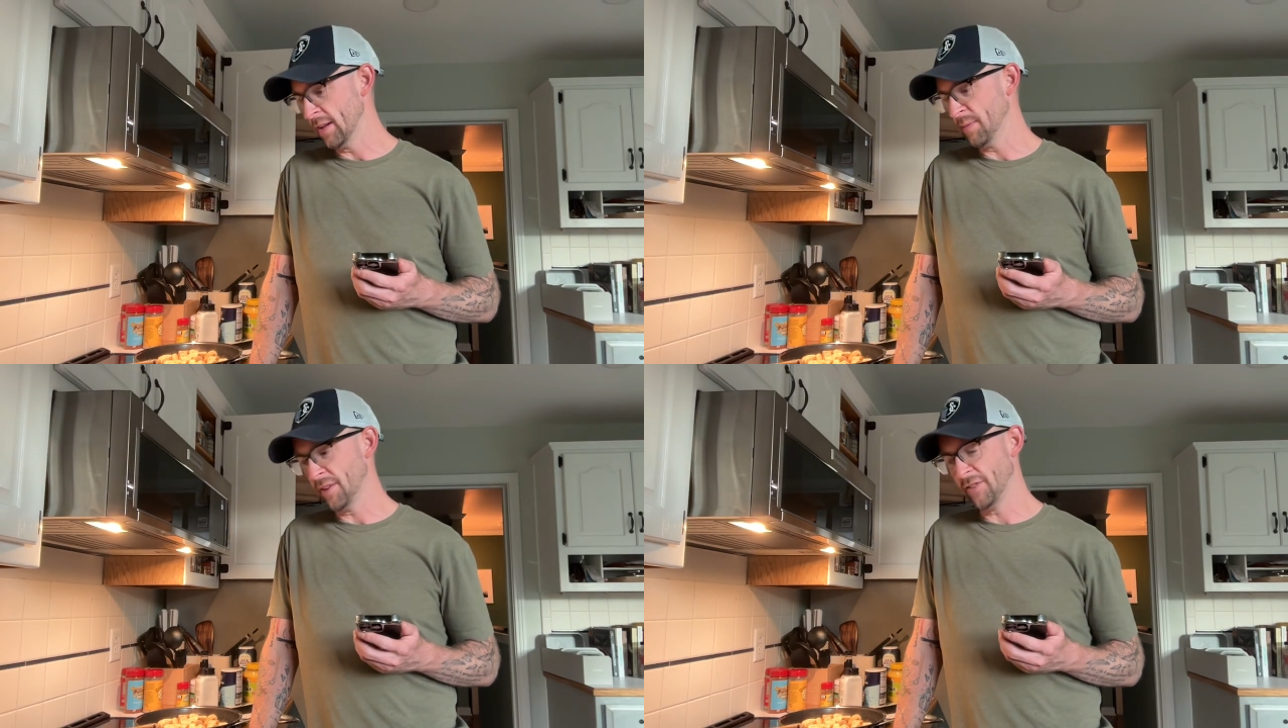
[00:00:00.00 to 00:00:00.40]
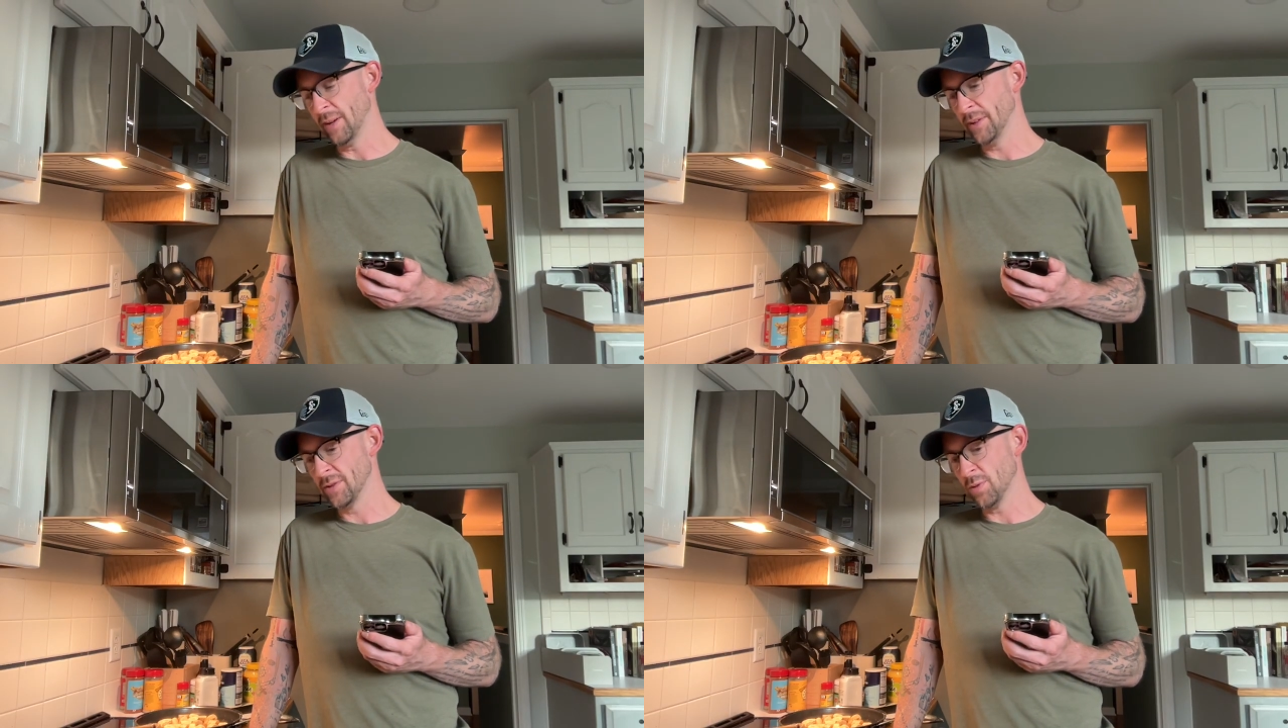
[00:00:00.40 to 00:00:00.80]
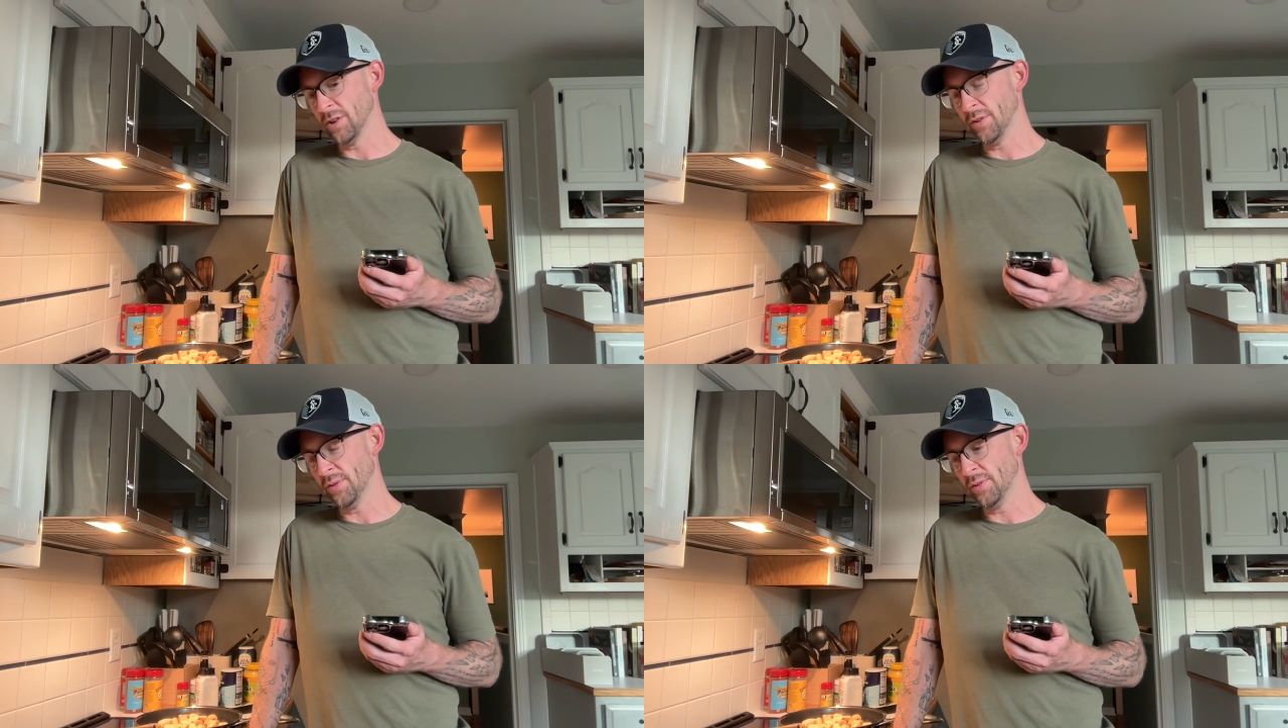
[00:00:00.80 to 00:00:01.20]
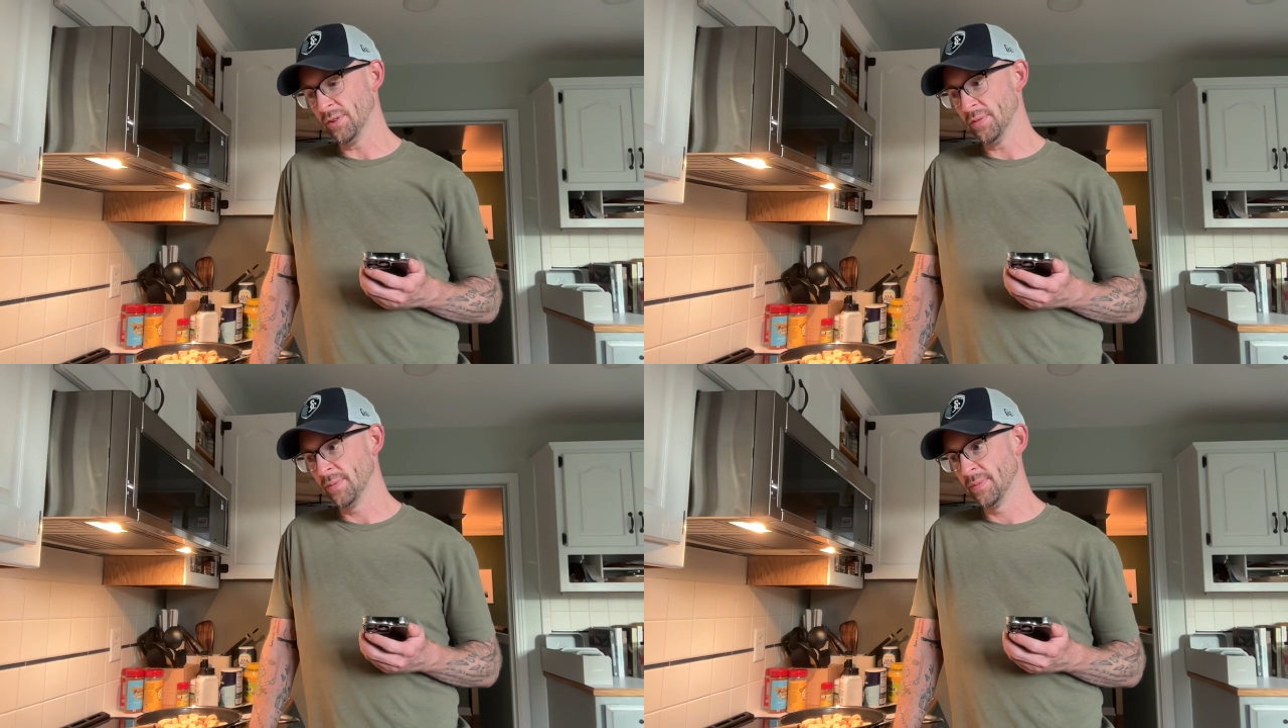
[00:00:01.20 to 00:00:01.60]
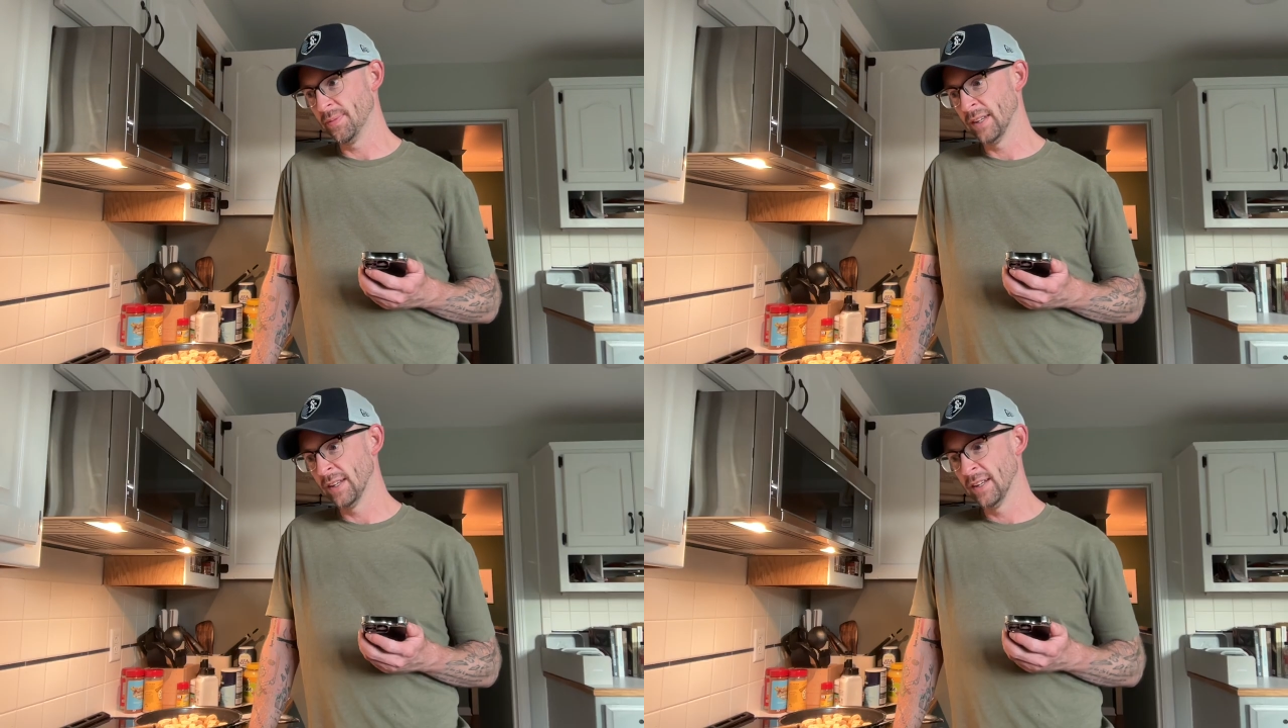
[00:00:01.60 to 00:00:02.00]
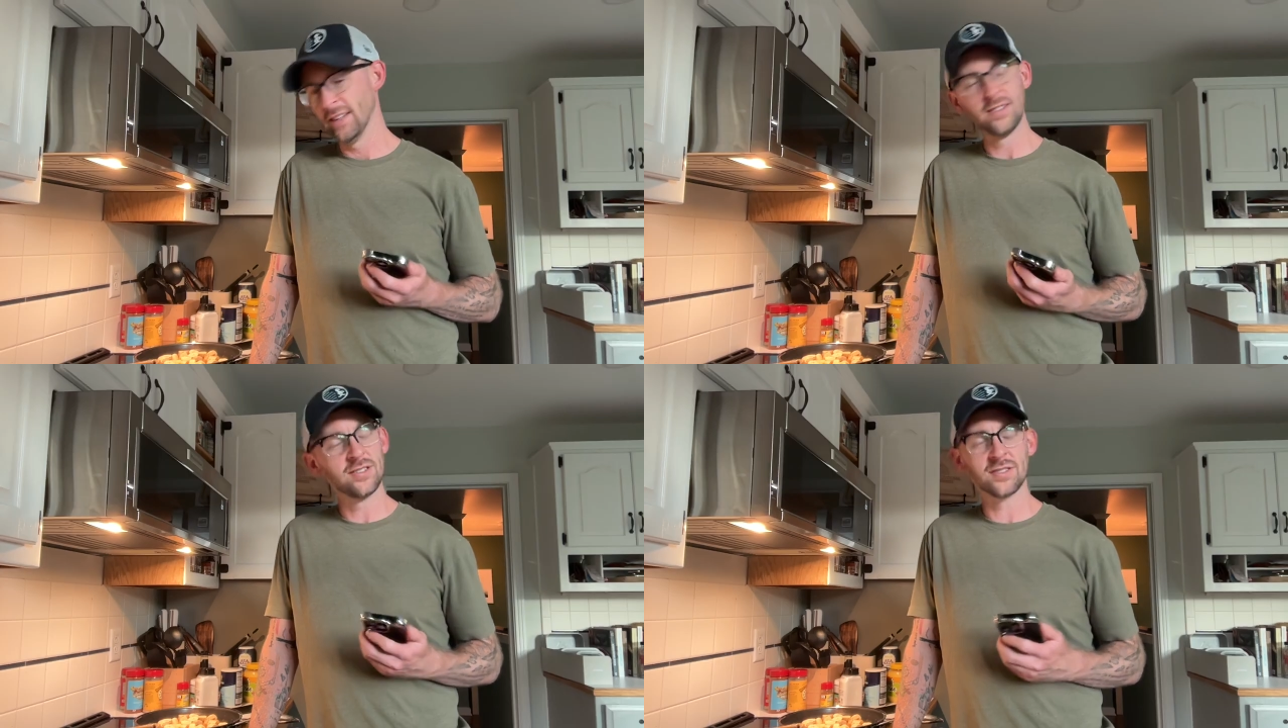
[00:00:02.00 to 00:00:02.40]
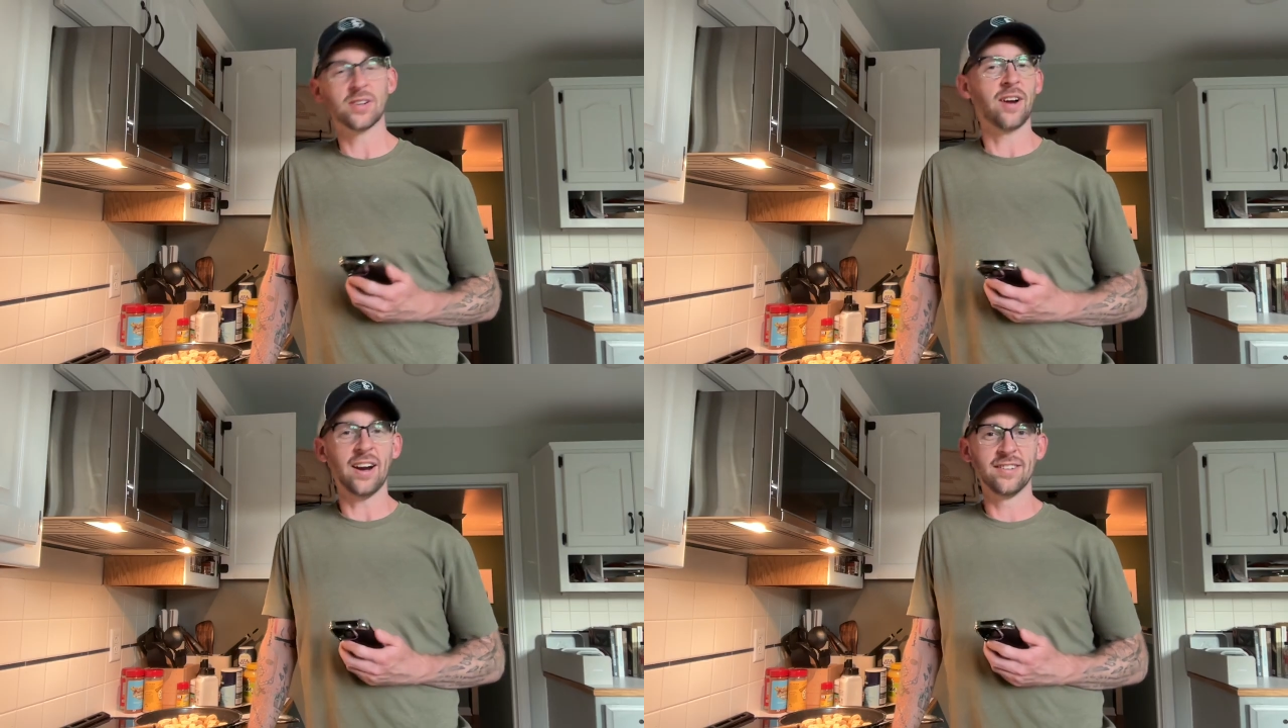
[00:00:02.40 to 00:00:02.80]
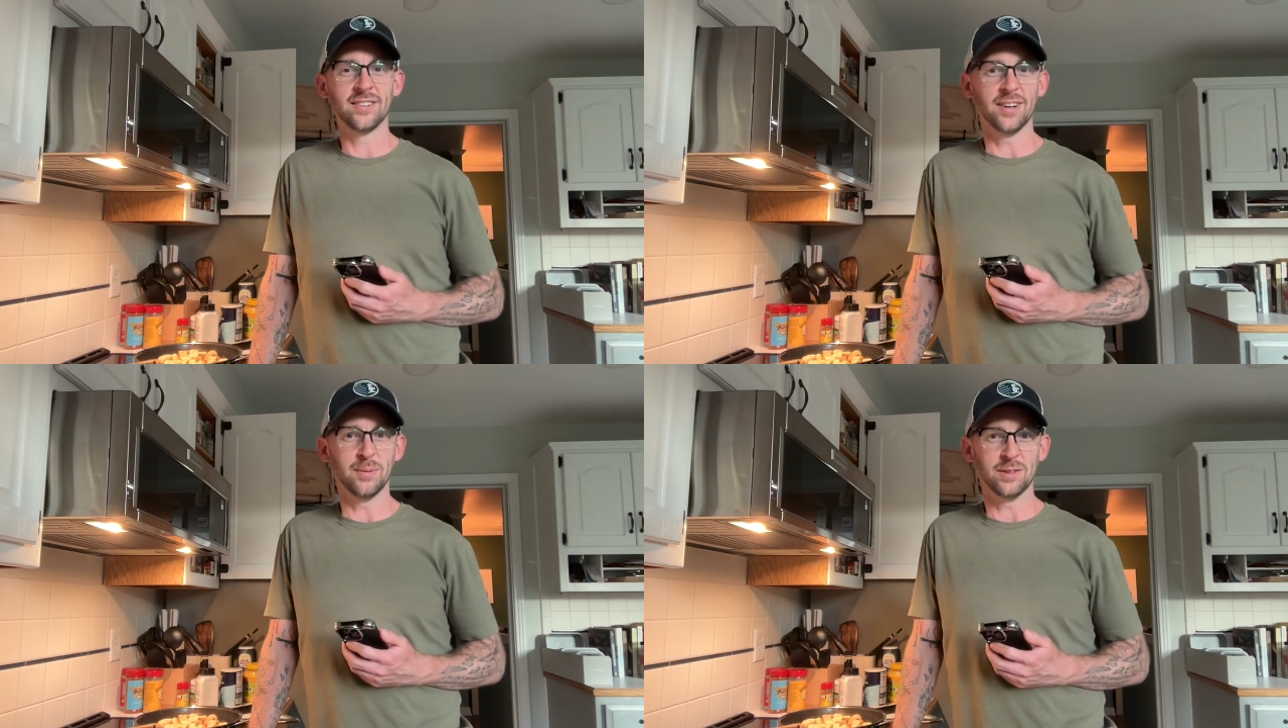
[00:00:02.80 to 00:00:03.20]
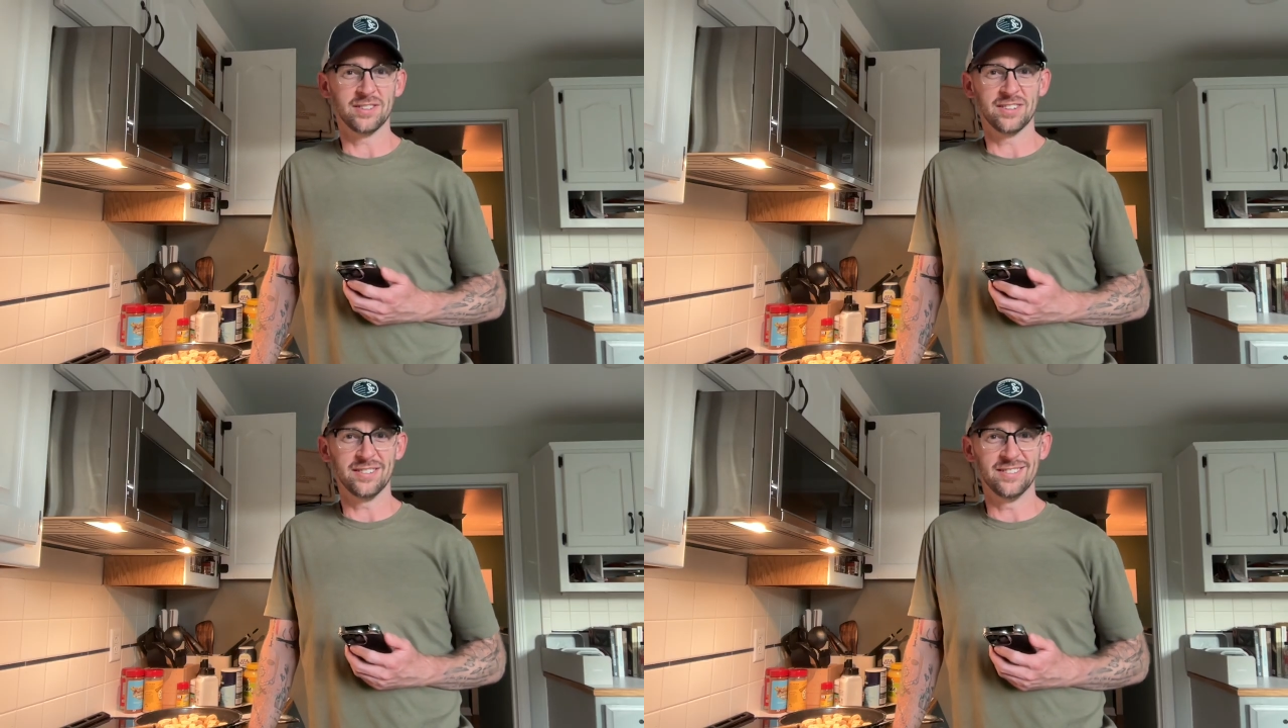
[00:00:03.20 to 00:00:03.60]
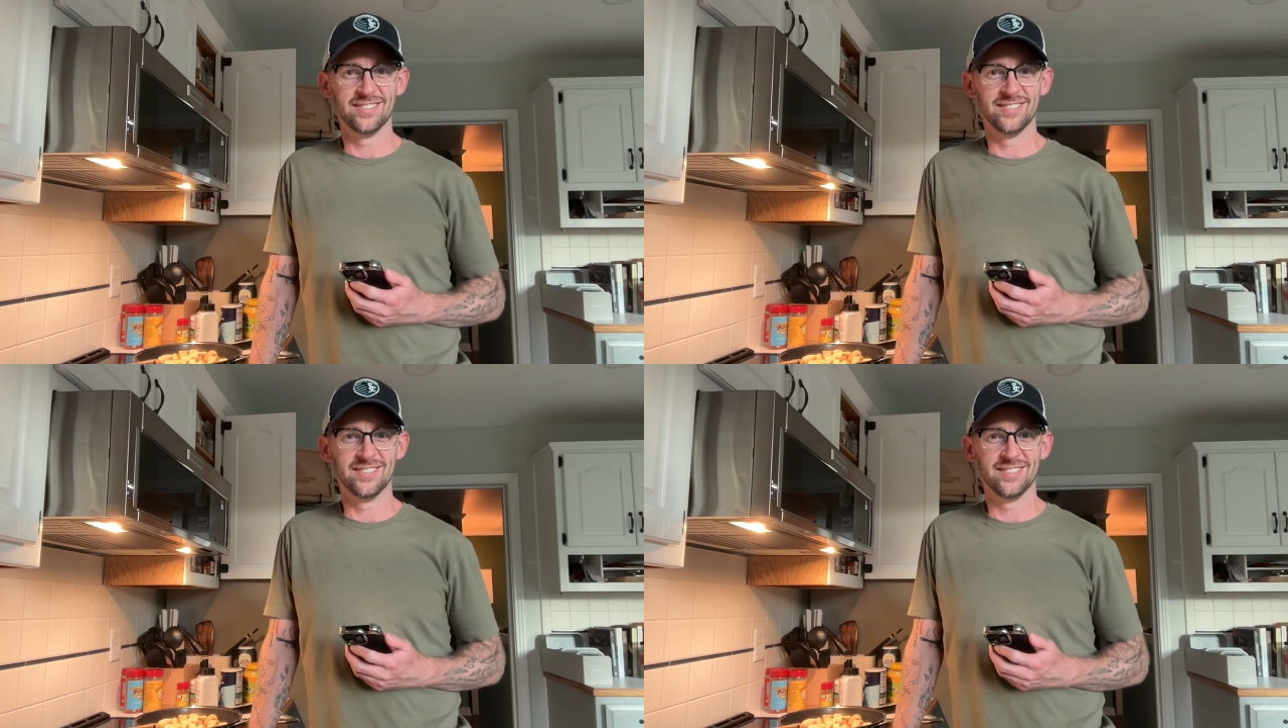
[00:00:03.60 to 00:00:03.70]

And my family's wonderful. It's just a gratitude episode.